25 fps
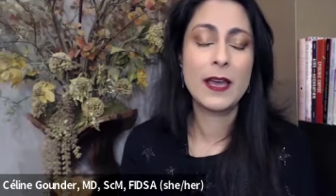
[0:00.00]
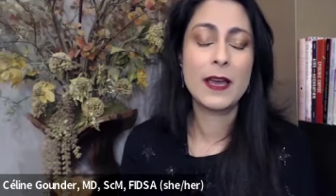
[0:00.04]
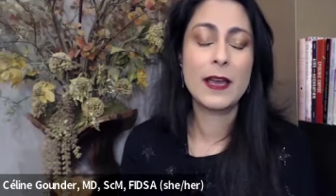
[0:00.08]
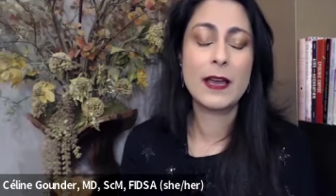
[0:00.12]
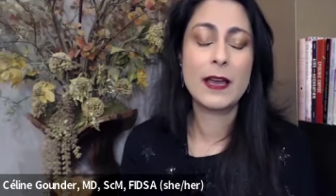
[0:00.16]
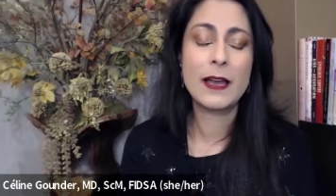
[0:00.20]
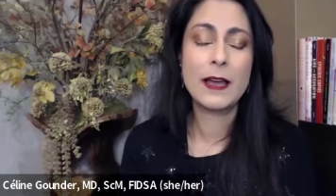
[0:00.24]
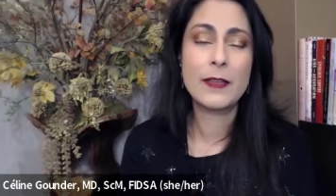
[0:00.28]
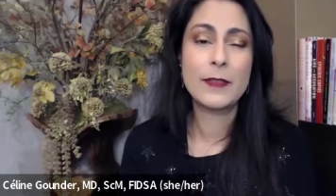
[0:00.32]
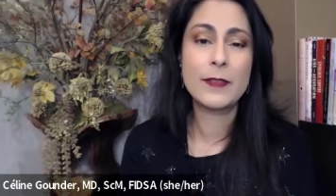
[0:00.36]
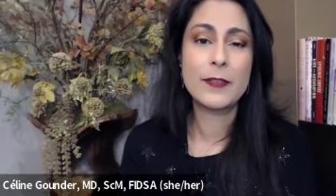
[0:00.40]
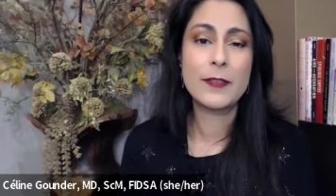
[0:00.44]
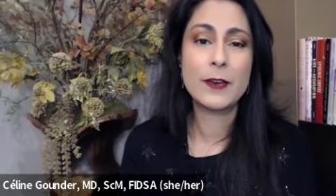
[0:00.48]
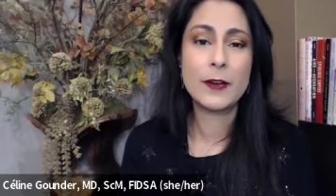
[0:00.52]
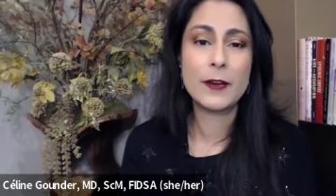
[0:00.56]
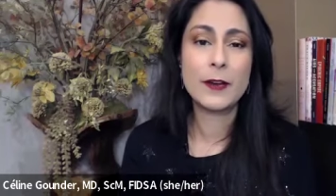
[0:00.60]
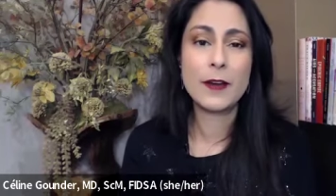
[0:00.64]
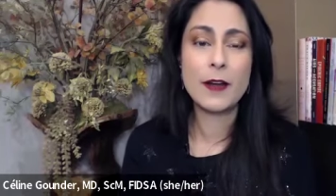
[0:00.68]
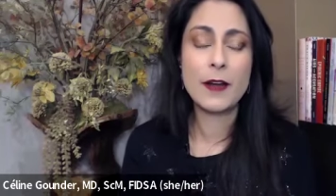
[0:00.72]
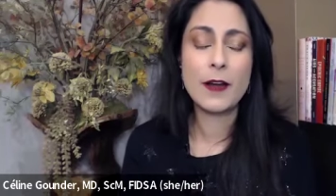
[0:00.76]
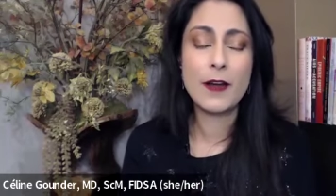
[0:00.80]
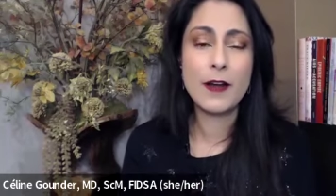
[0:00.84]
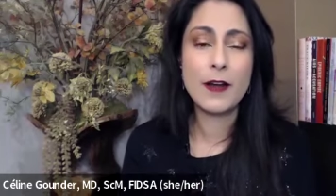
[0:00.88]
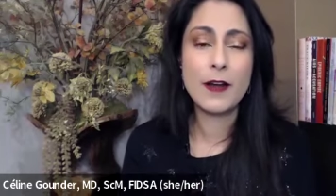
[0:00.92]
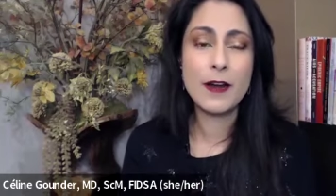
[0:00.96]
Uh,
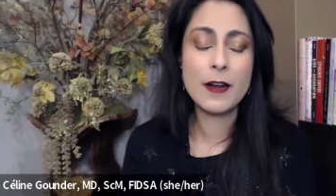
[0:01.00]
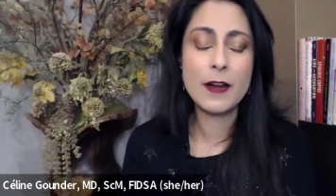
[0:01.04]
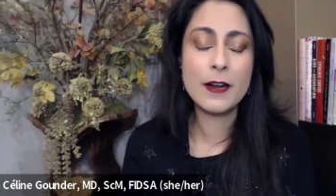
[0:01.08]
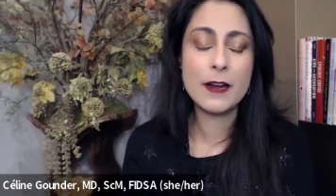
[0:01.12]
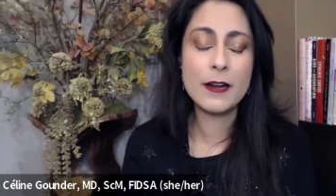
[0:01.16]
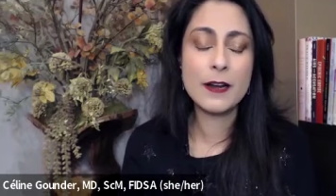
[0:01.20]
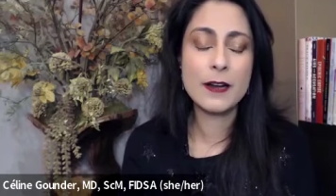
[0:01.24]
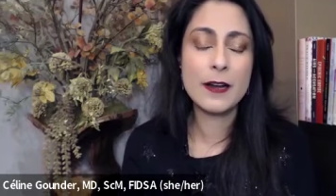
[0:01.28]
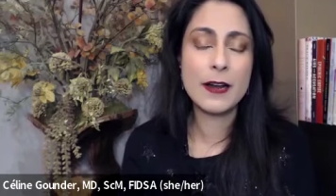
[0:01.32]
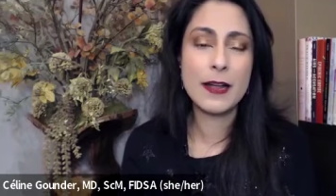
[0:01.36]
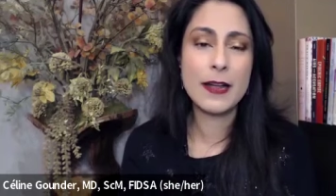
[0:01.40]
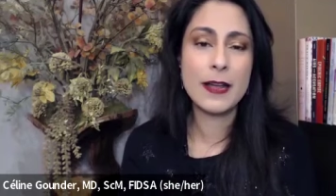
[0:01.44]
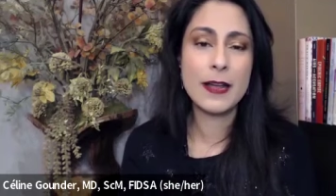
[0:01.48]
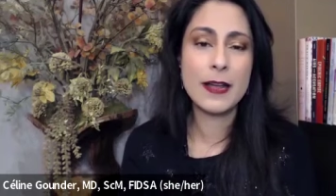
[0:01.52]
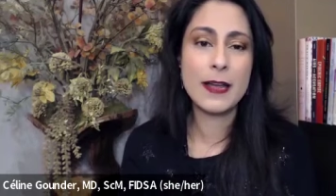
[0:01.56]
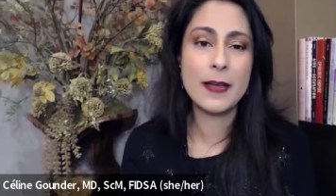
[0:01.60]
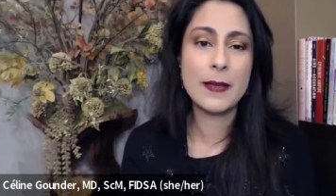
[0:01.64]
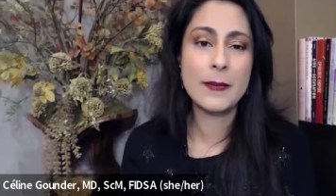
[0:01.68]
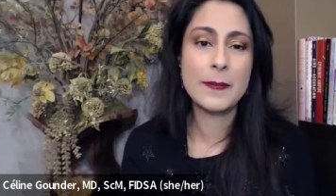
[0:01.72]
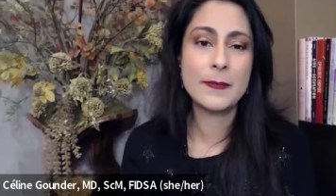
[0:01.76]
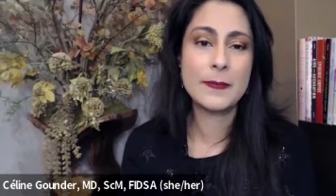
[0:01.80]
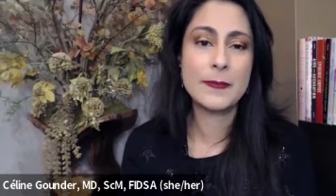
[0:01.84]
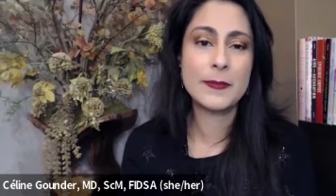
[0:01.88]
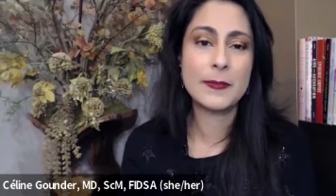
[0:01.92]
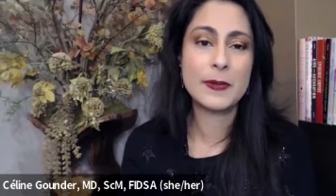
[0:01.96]
there are
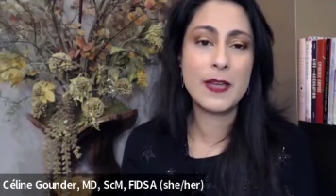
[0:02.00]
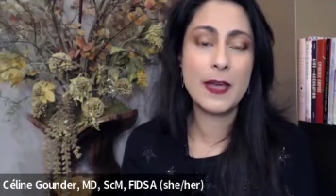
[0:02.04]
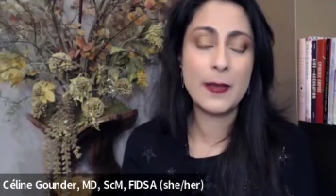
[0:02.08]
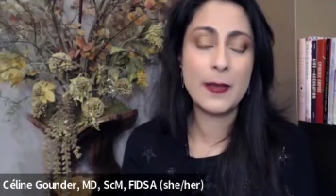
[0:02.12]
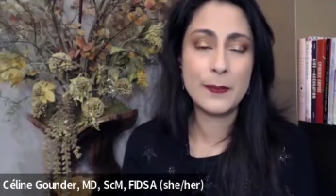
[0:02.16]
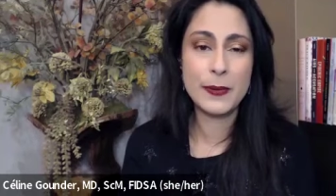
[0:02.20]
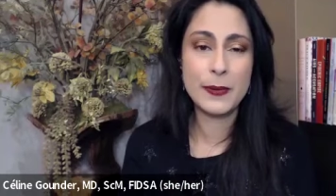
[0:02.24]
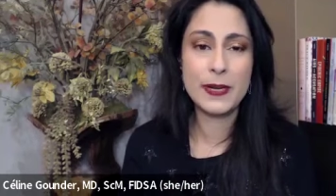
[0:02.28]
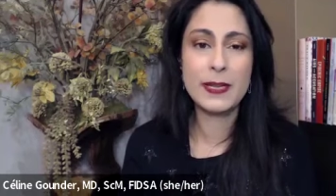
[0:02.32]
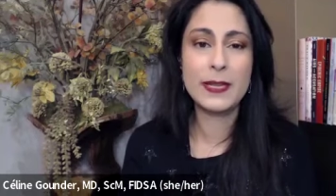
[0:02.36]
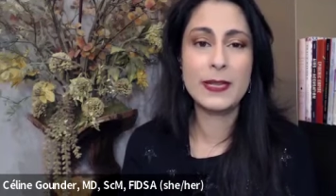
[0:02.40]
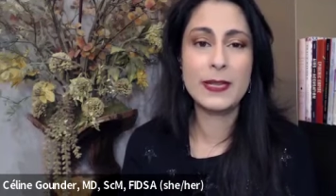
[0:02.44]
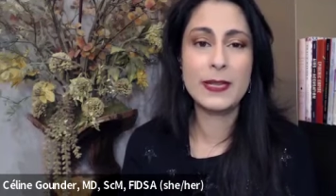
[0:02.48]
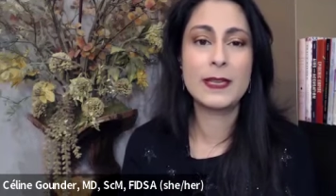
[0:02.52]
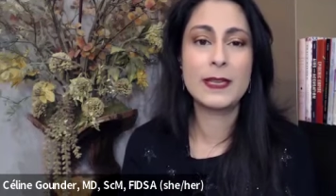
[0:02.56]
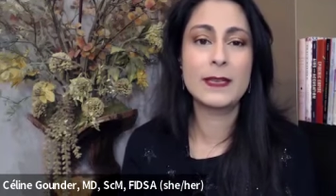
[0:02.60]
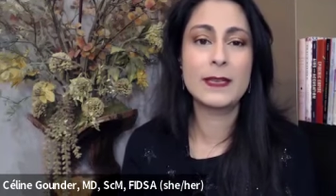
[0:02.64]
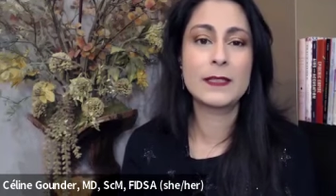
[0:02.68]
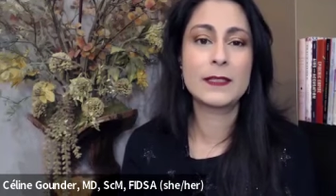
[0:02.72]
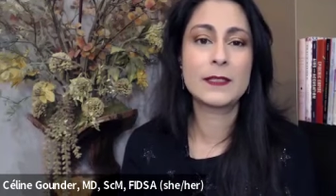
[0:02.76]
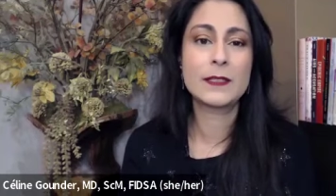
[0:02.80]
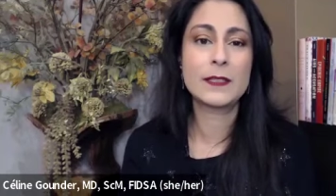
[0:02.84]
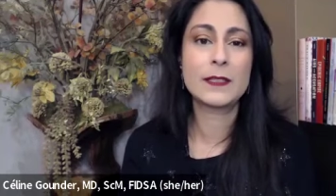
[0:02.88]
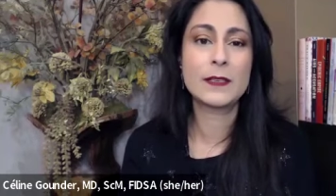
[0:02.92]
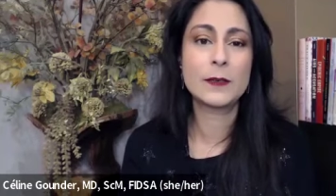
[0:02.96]
um,
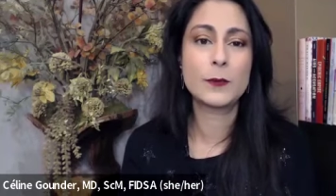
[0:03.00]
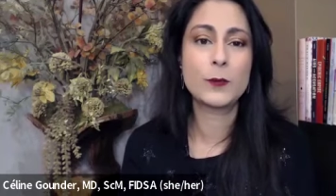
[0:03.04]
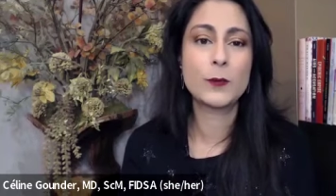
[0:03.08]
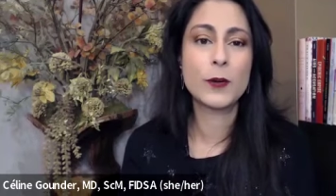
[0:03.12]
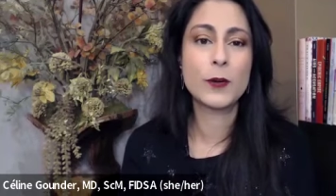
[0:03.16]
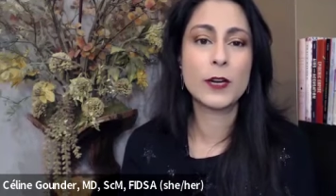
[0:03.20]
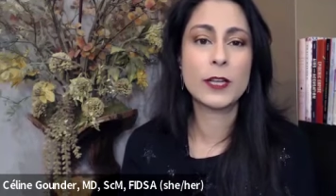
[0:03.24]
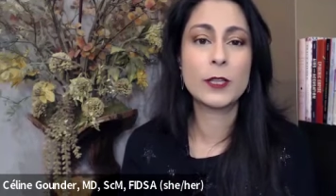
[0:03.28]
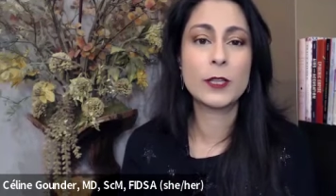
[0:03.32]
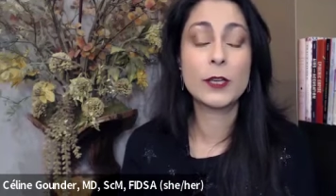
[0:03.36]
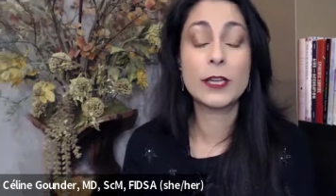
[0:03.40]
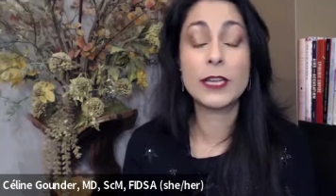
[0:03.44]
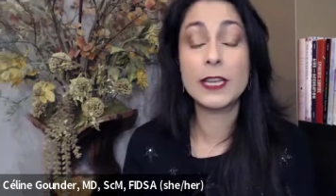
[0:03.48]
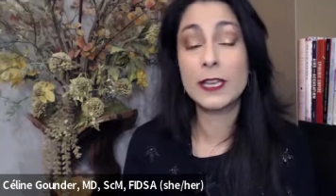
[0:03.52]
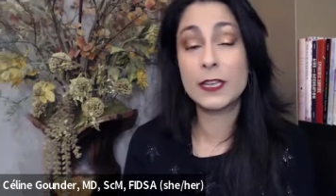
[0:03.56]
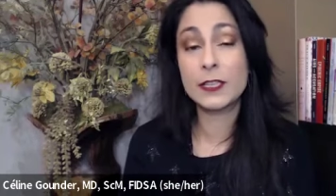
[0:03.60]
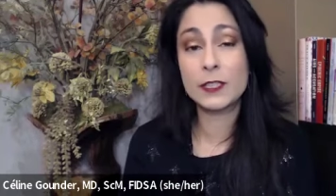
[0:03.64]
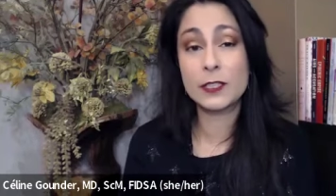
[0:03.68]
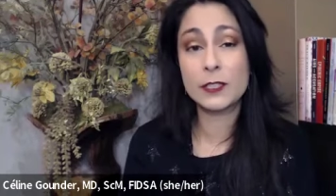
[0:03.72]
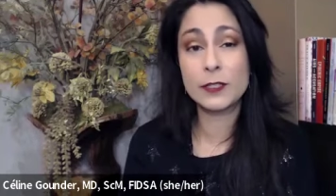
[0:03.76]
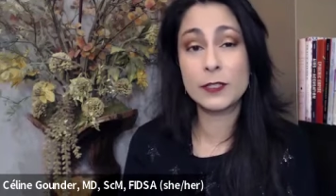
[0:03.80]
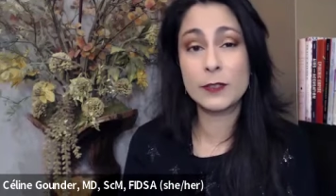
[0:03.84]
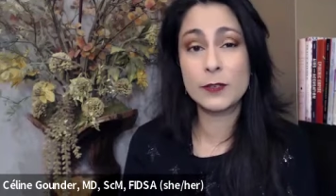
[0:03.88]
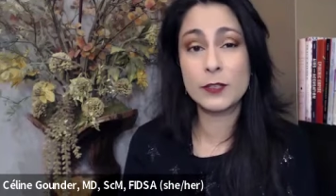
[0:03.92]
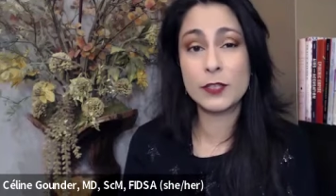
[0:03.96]
companies work looking at
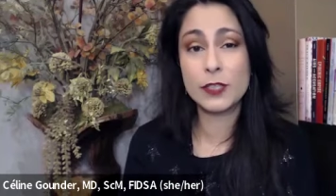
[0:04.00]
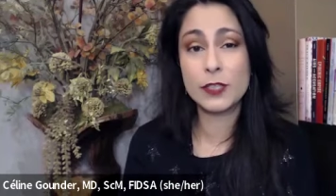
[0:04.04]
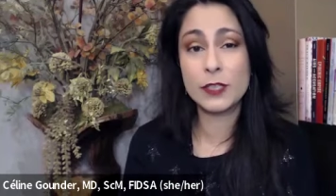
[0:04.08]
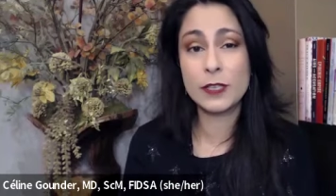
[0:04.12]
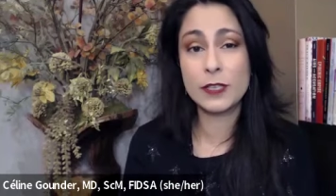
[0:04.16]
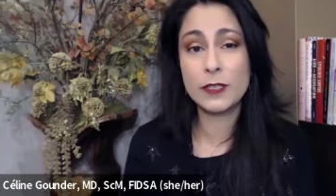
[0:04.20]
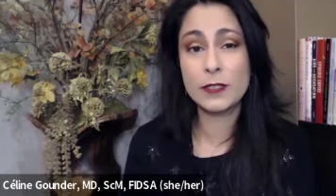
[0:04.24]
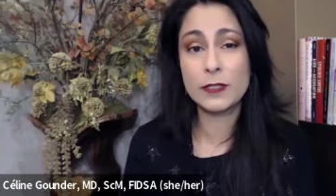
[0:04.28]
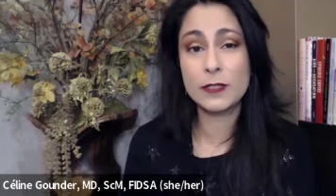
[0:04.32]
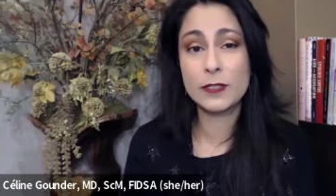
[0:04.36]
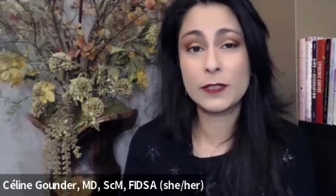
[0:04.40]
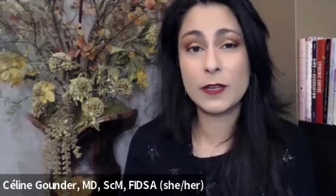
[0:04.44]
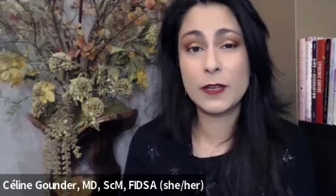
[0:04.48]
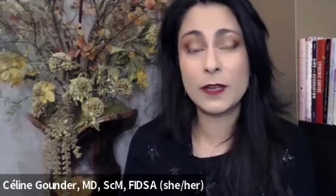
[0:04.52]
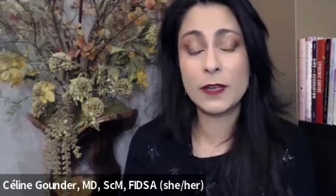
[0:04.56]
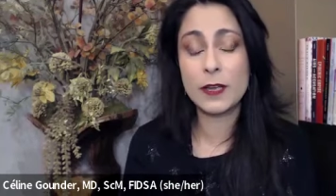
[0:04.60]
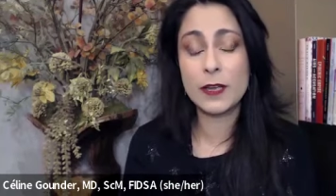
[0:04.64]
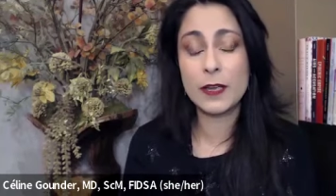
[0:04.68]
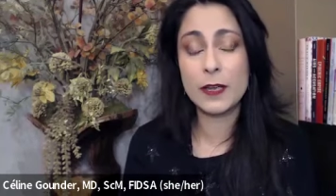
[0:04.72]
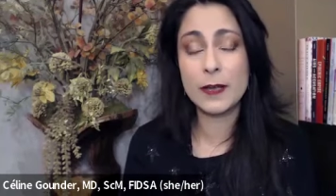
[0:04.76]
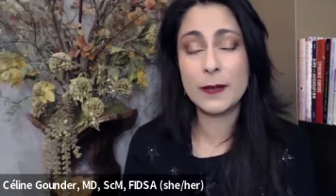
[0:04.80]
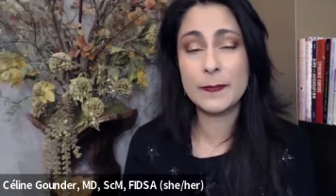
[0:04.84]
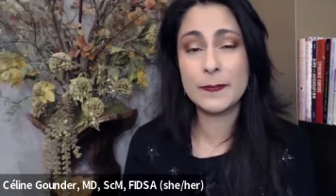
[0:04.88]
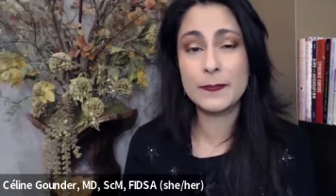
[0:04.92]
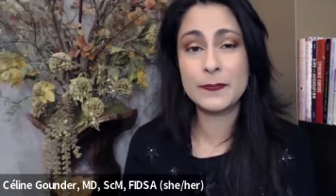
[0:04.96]
solutions
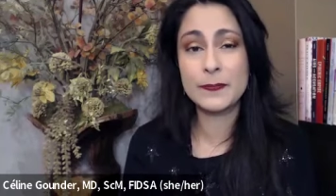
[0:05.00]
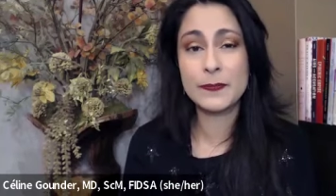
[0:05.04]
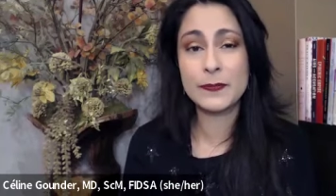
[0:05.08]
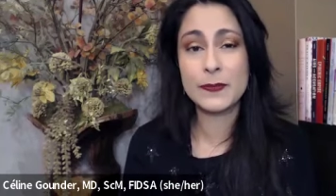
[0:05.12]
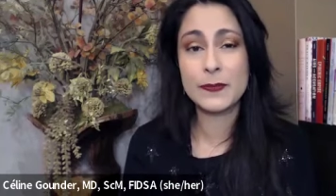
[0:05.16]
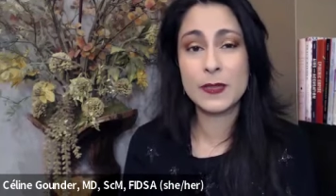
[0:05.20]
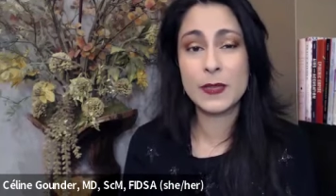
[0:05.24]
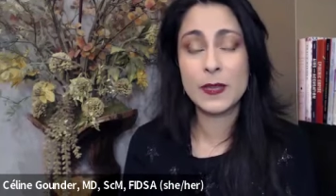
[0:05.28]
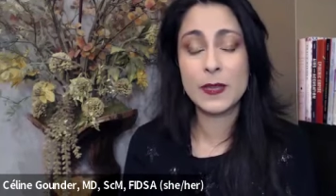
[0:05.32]
um,